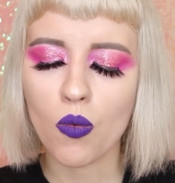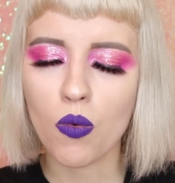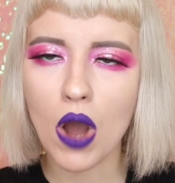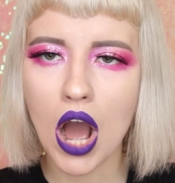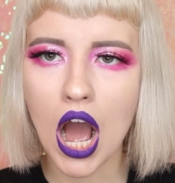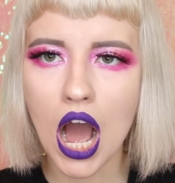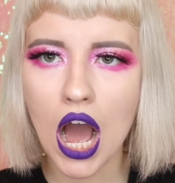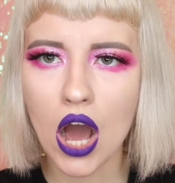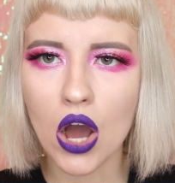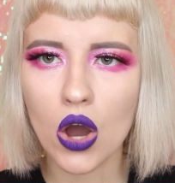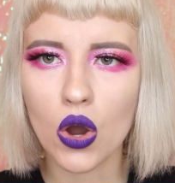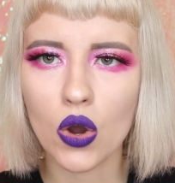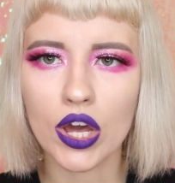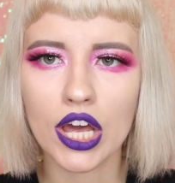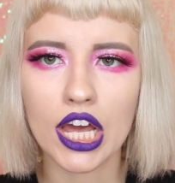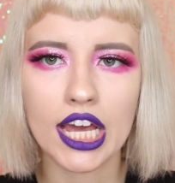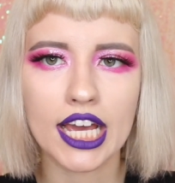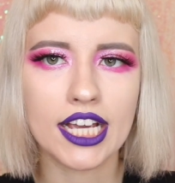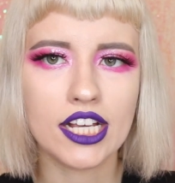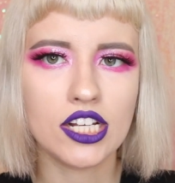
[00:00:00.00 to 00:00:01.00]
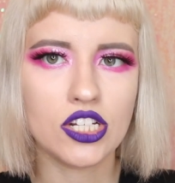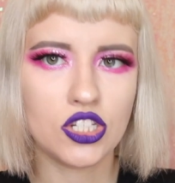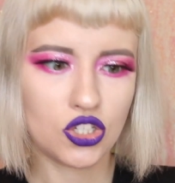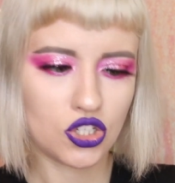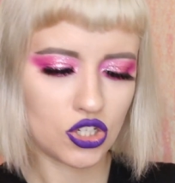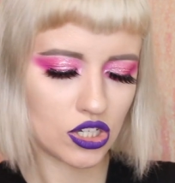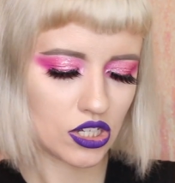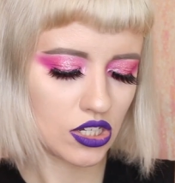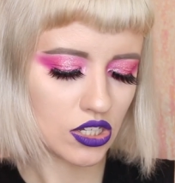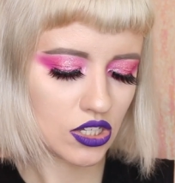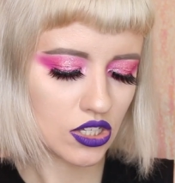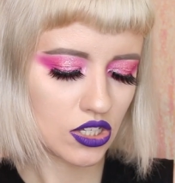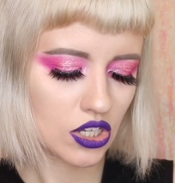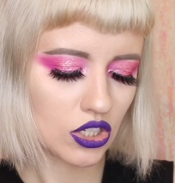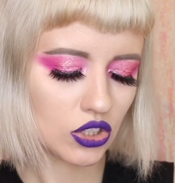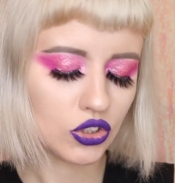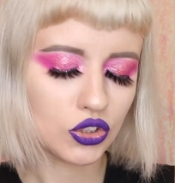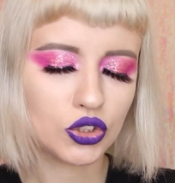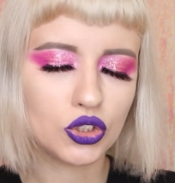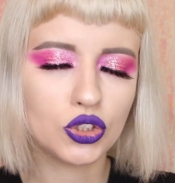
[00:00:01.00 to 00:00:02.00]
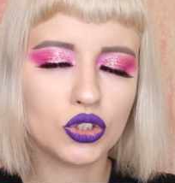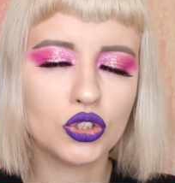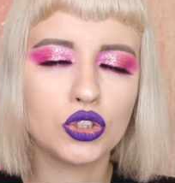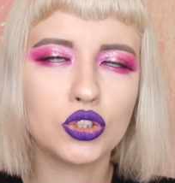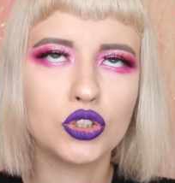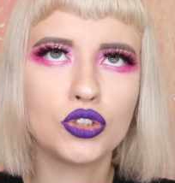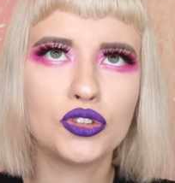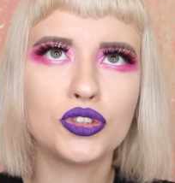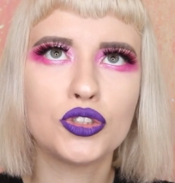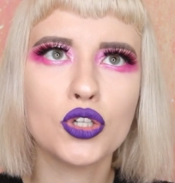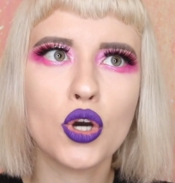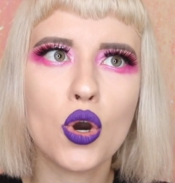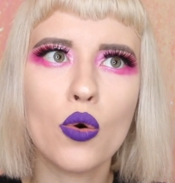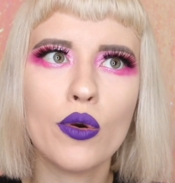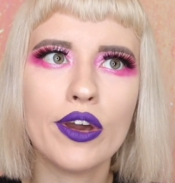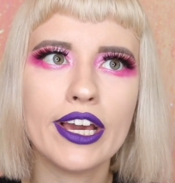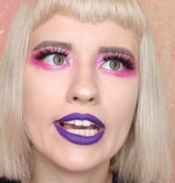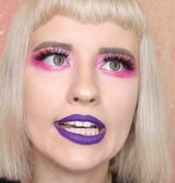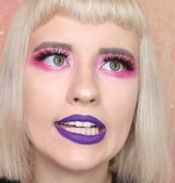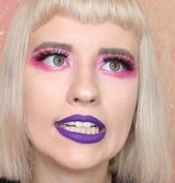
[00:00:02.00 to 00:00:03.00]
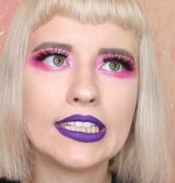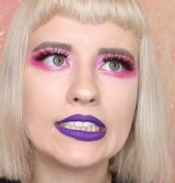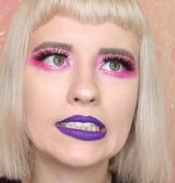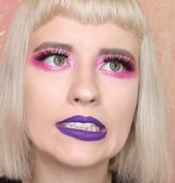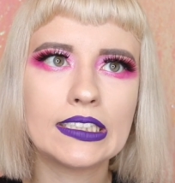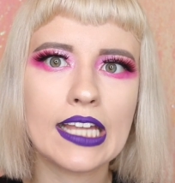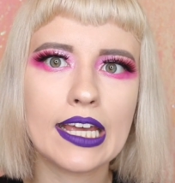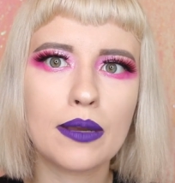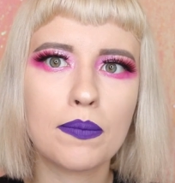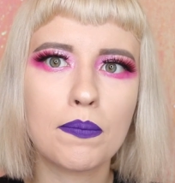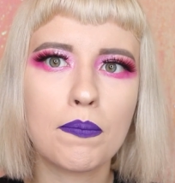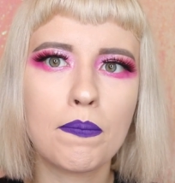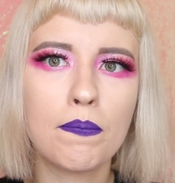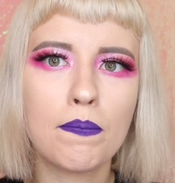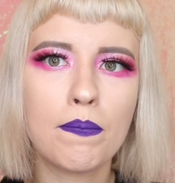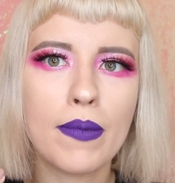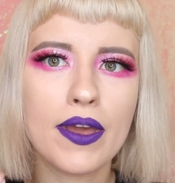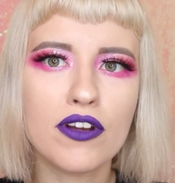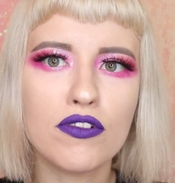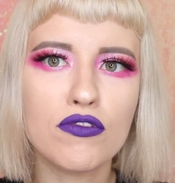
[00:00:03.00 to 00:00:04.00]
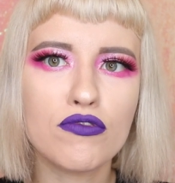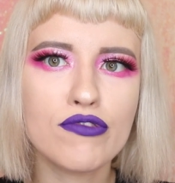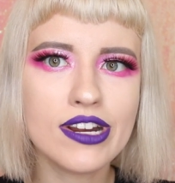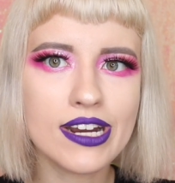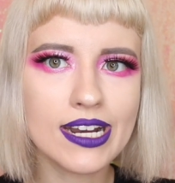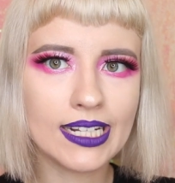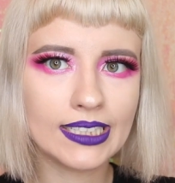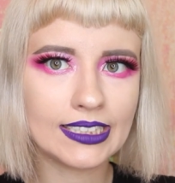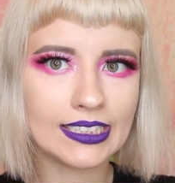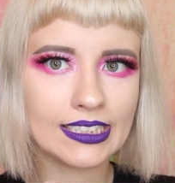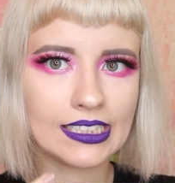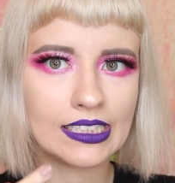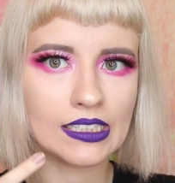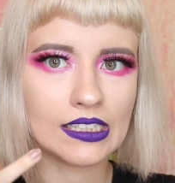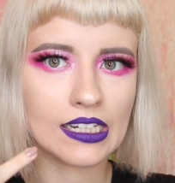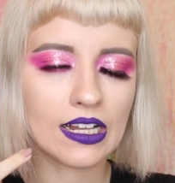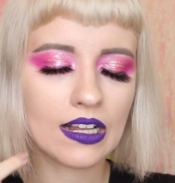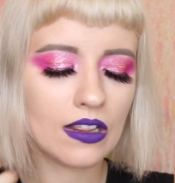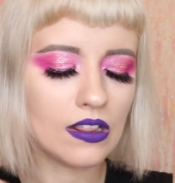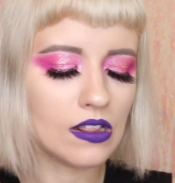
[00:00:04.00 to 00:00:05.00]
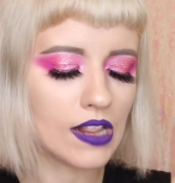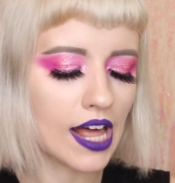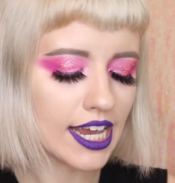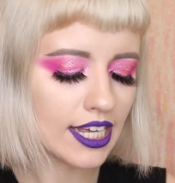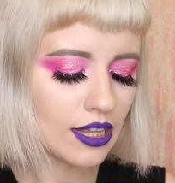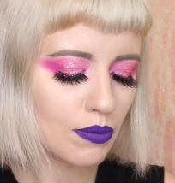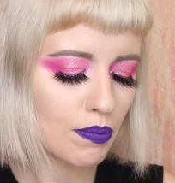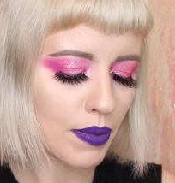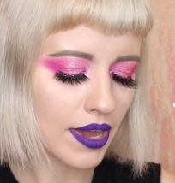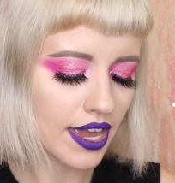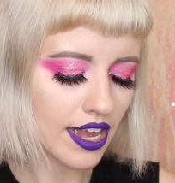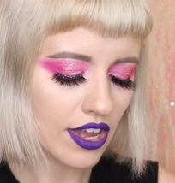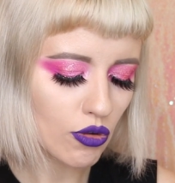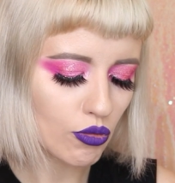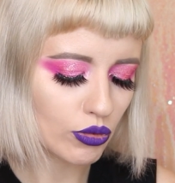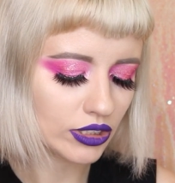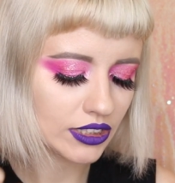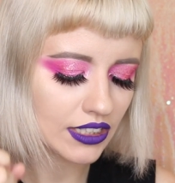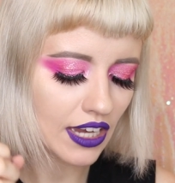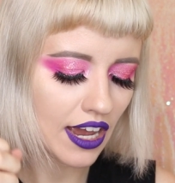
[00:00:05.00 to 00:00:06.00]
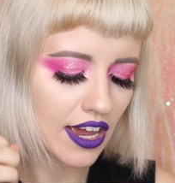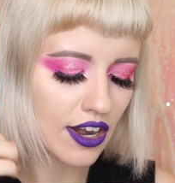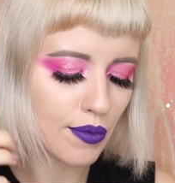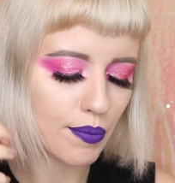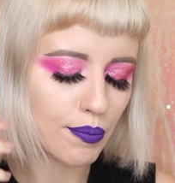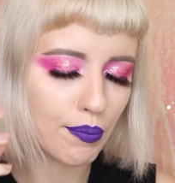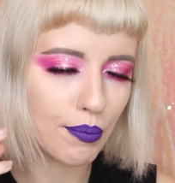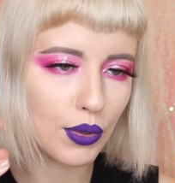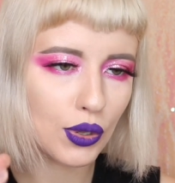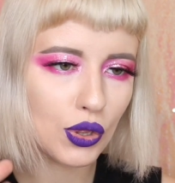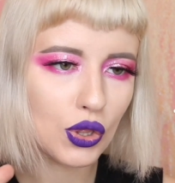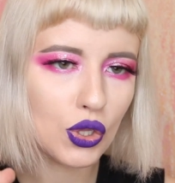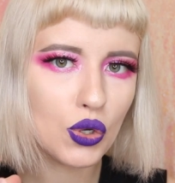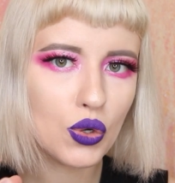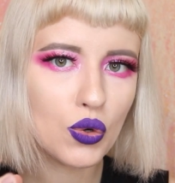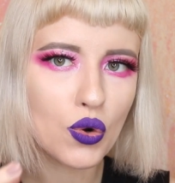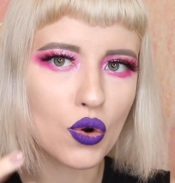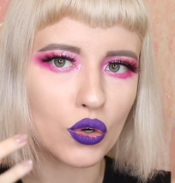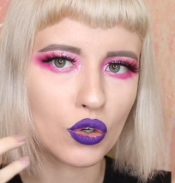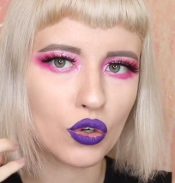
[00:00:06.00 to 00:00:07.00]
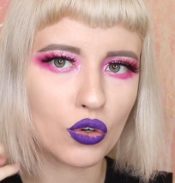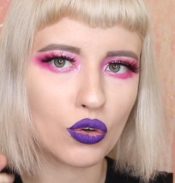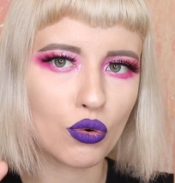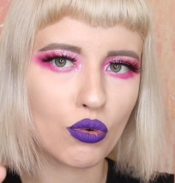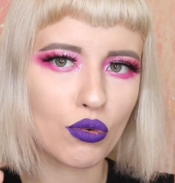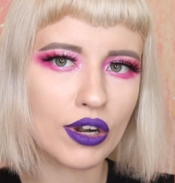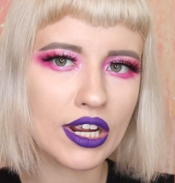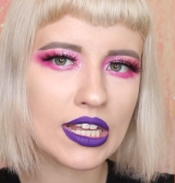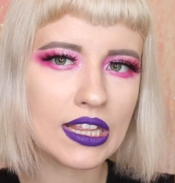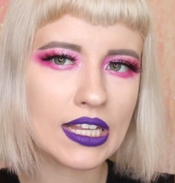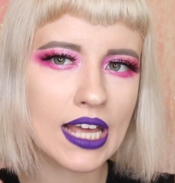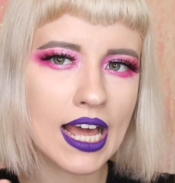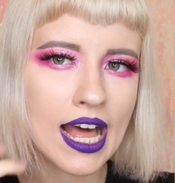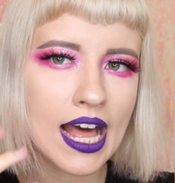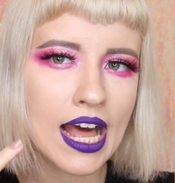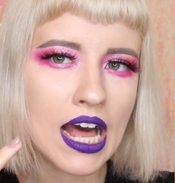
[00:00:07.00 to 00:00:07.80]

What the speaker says: Wow. It just so, it's like iridescent light pink with kind of blue or green,